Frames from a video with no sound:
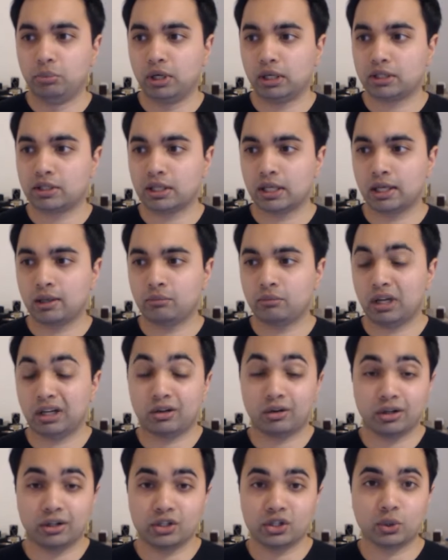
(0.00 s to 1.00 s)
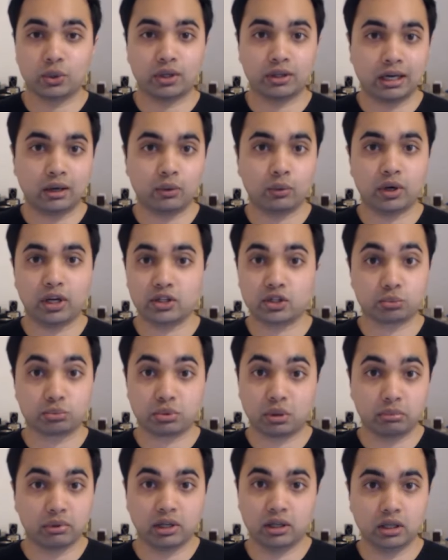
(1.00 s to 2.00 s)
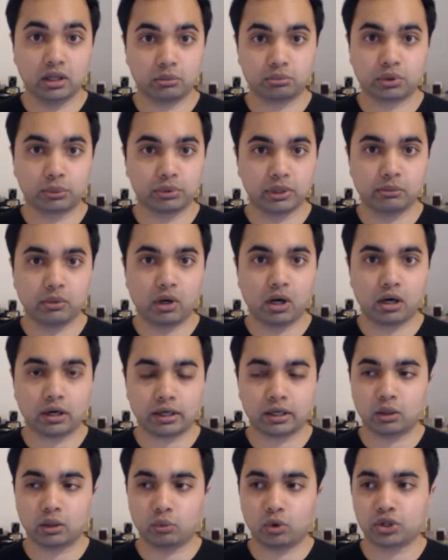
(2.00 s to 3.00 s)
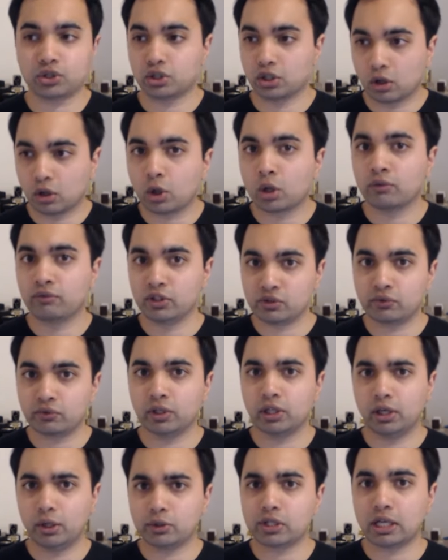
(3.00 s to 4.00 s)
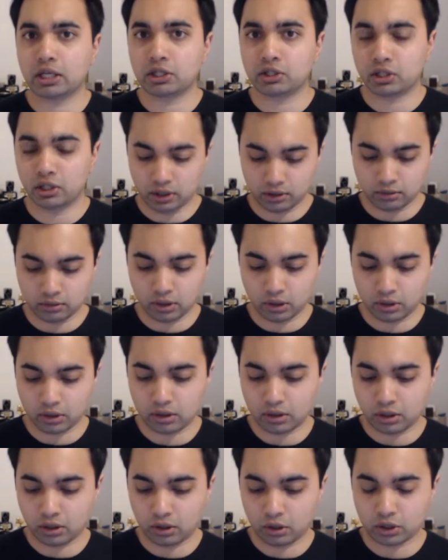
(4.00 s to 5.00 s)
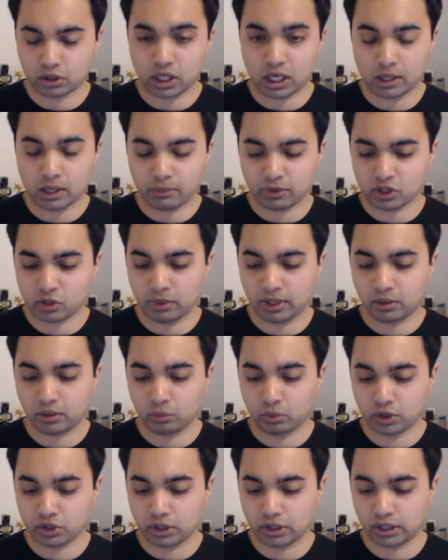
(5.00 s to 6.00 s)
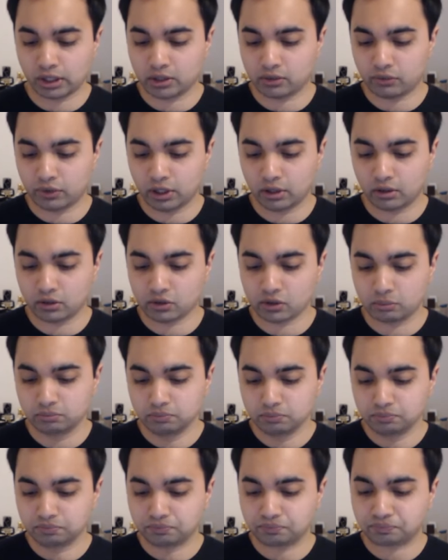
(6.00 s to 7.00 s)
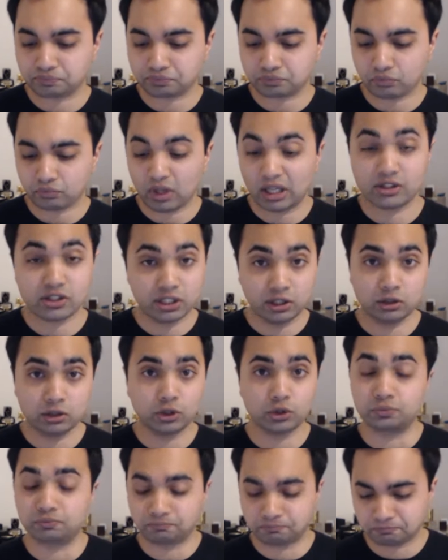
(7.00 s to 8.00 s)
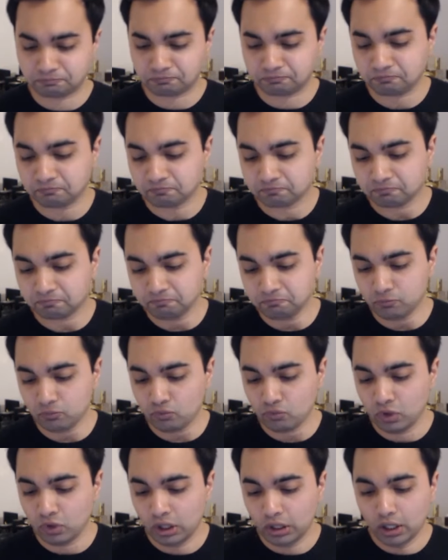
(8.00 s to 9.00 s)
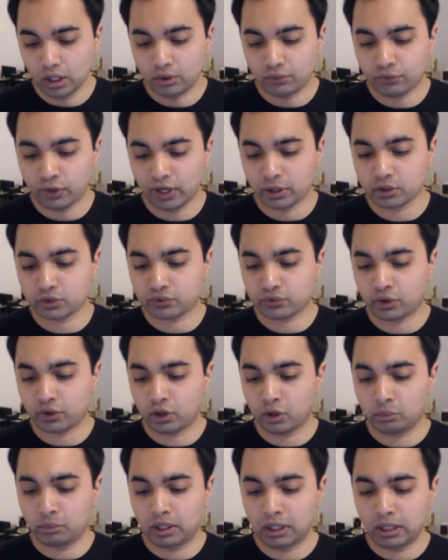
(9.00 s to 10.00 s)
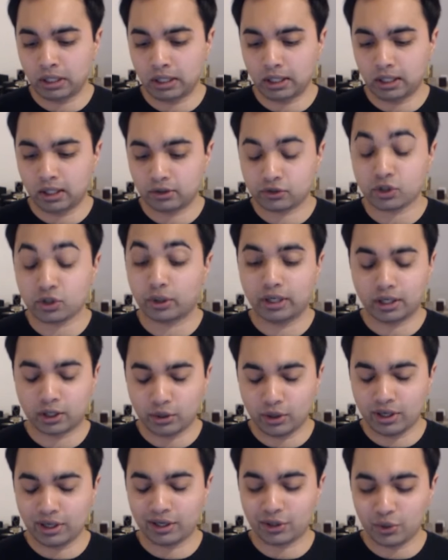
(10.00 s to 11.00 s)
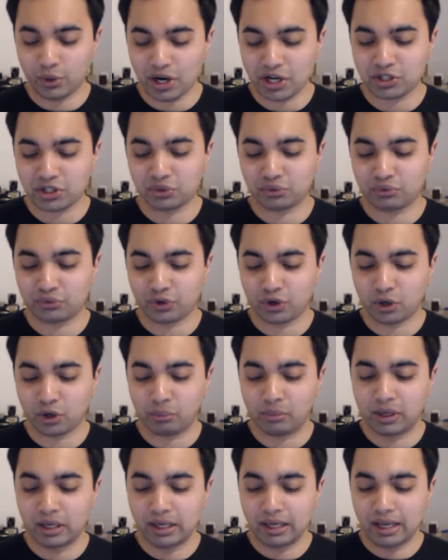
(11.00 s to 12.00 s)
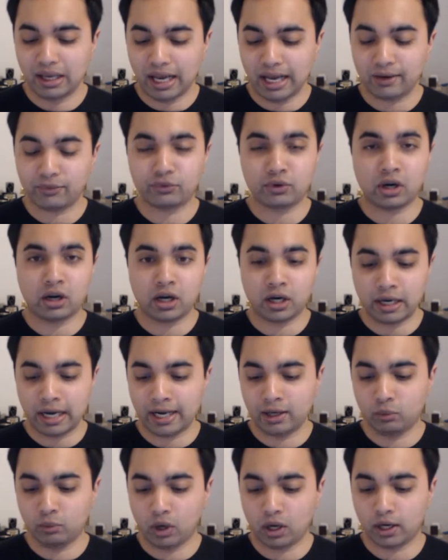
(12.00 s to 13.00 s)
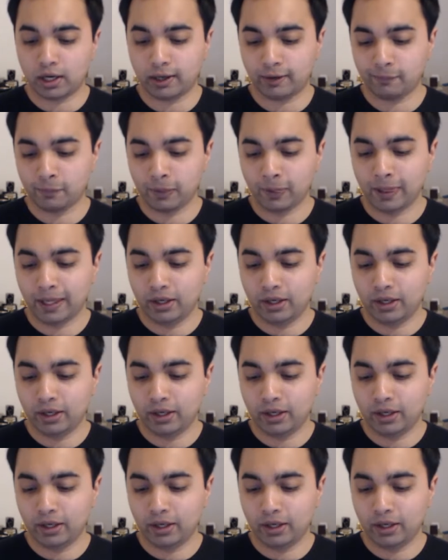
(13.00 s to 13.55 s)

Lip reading: But I got into it that way, so probably Mark, and I watched a lot of his videos actually. A lot of time I spent watching his videos, and still do. Fragrance from sorry, a question from Fgar NY.